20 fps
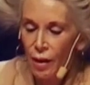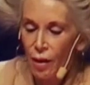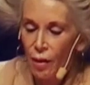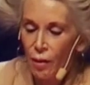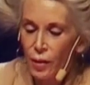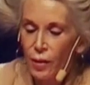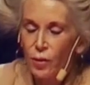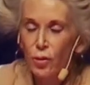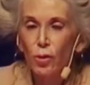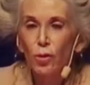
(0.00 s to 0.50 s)

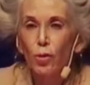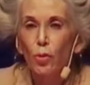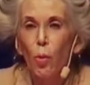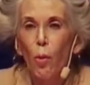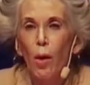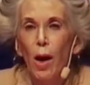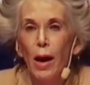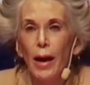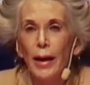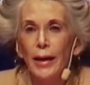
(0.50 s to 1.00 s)
This is
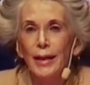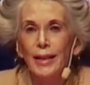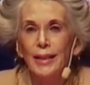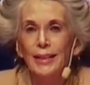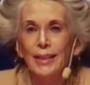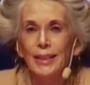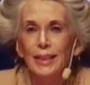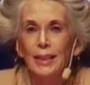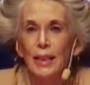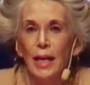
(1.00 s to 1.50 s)
why
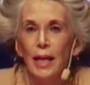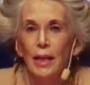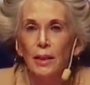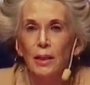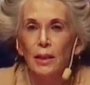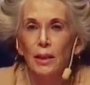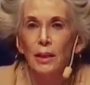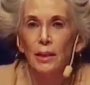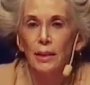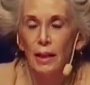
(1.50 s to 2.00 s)

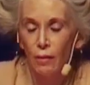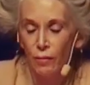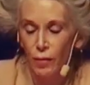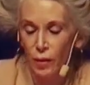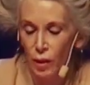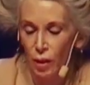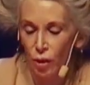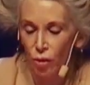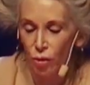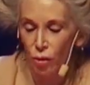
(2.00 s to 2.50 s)
consent
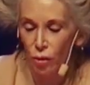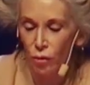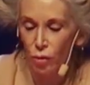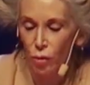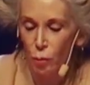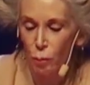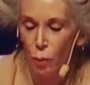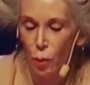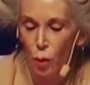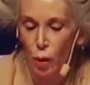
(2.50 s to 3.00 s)
definitions
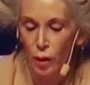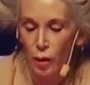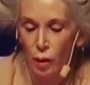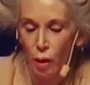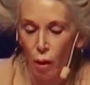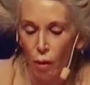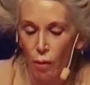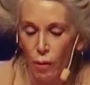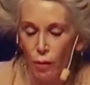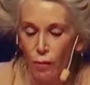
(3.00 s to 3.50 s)
put
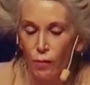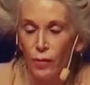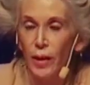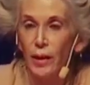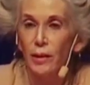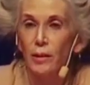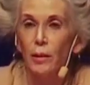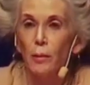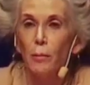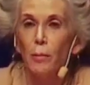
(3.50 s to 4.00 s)
the
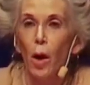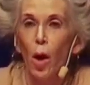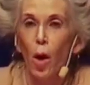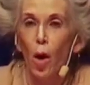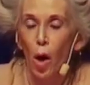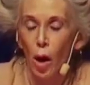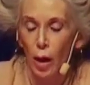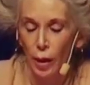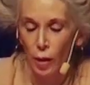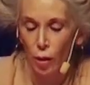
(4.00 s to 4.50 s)
victim
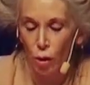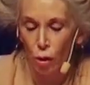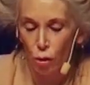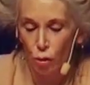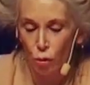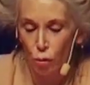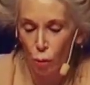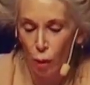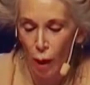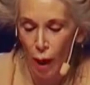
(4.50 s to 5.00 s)
on
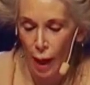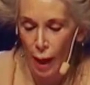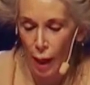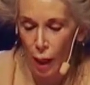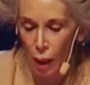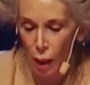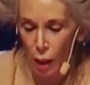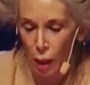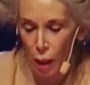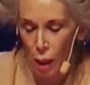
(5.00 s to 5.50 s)

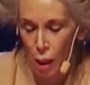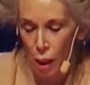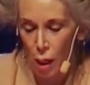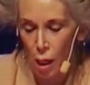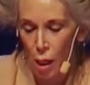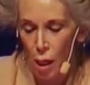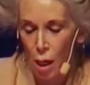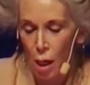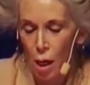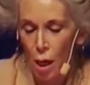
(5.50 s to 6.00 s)
trial.
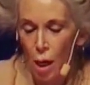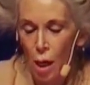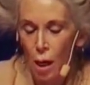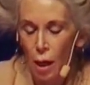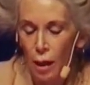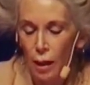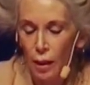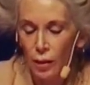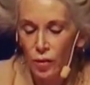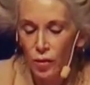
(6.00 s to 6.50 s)

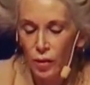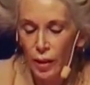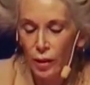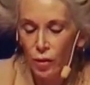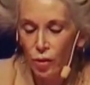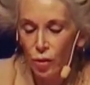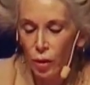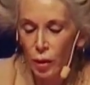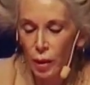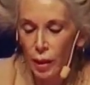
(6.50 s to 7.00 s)

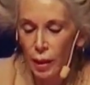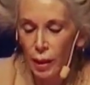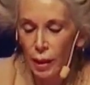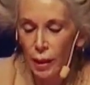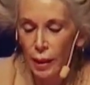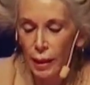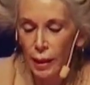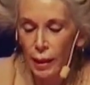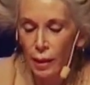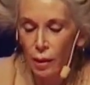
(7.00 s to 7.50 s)

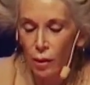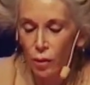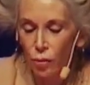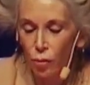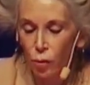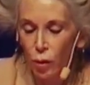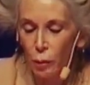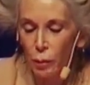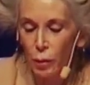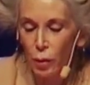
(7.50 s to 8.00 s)
Essentially, it
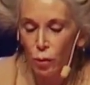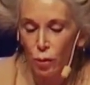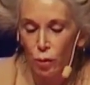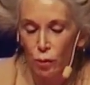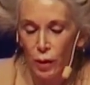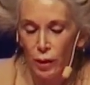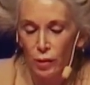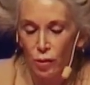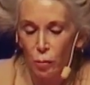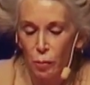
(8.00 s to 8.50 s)
attributes
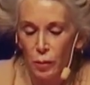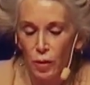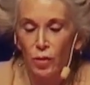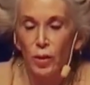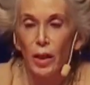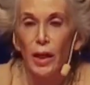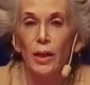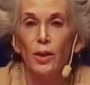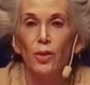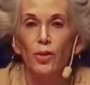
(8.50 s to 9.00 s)

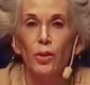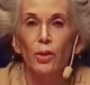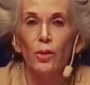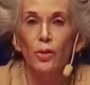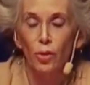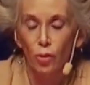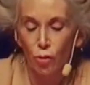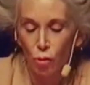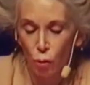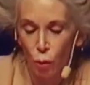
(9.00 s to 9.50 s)

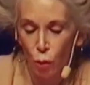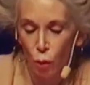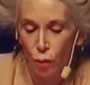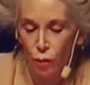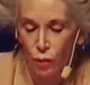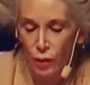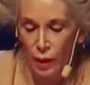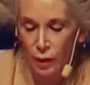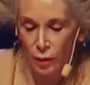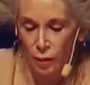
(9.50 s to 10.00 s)
victimization to the
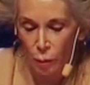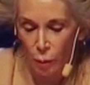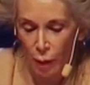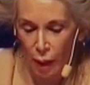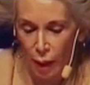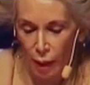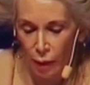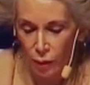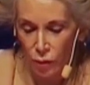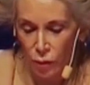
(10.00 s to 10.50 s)

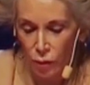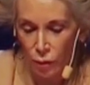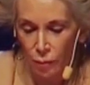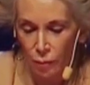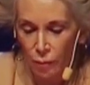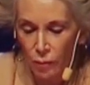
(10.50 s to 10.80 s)
victimized.